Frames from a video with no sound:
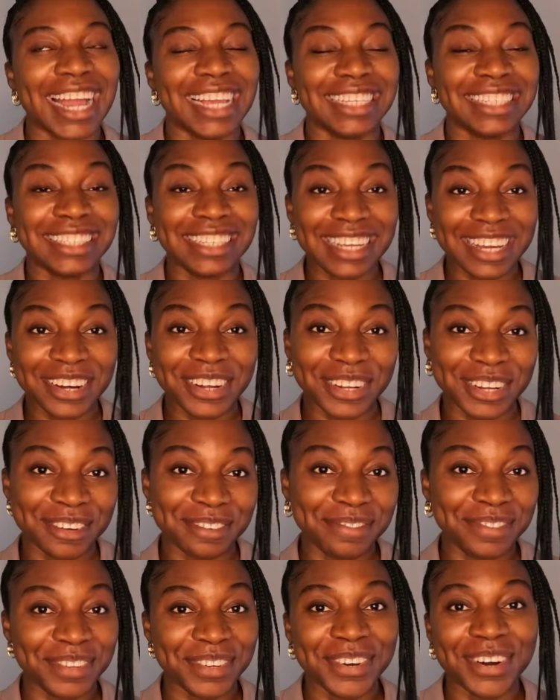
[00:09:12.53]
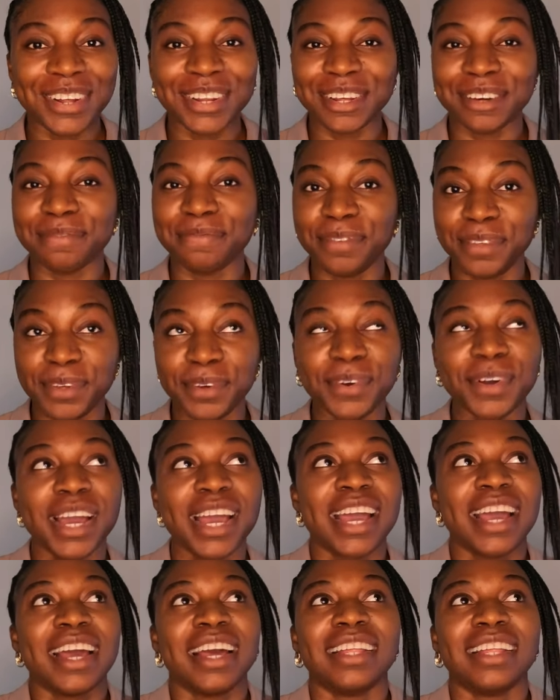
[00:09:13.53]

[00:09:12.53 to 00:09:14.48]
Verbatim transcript: I see all of you, all of you